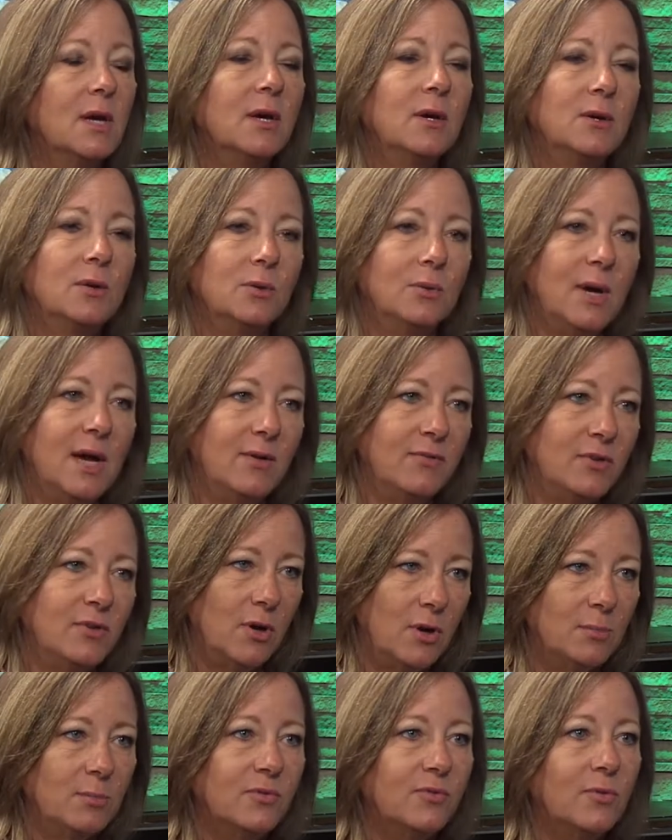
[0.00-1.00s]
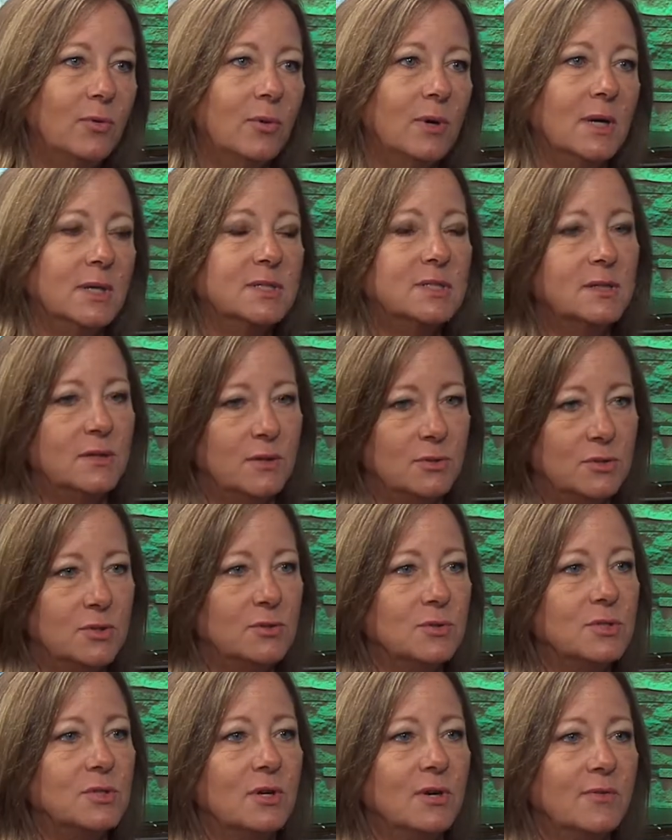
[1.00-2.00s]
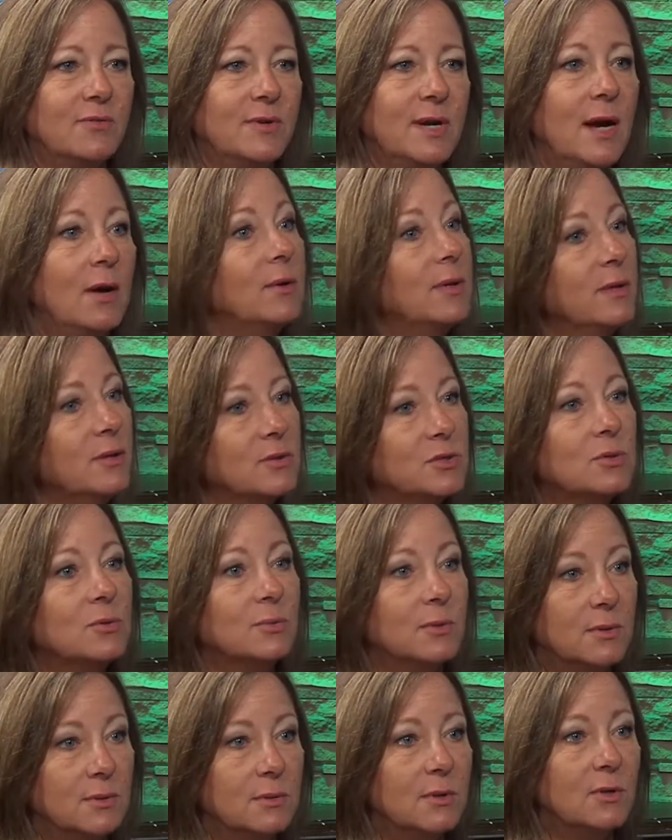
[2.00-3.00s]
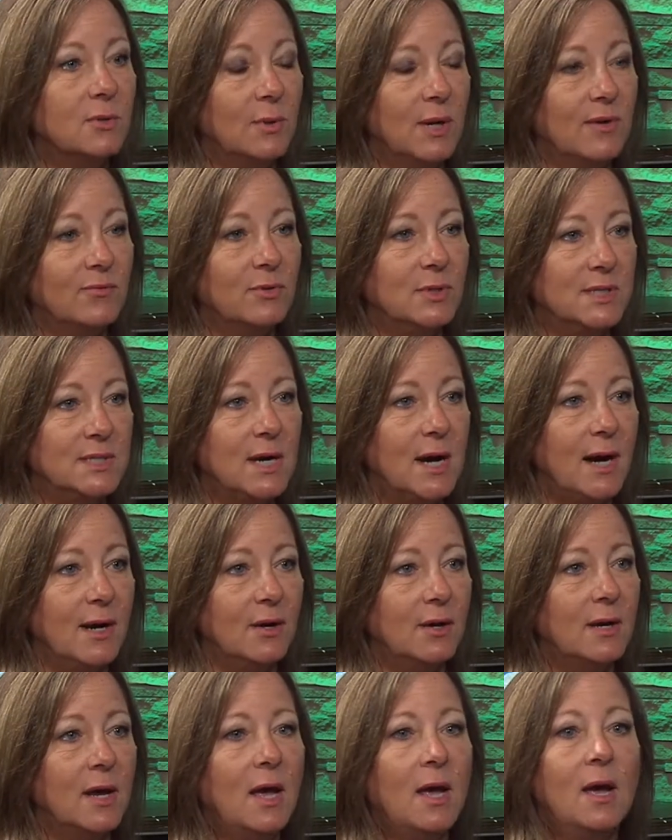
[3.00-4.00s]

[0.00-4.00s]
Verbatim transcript: who have before us and those who serve now and those who, are, who have retired.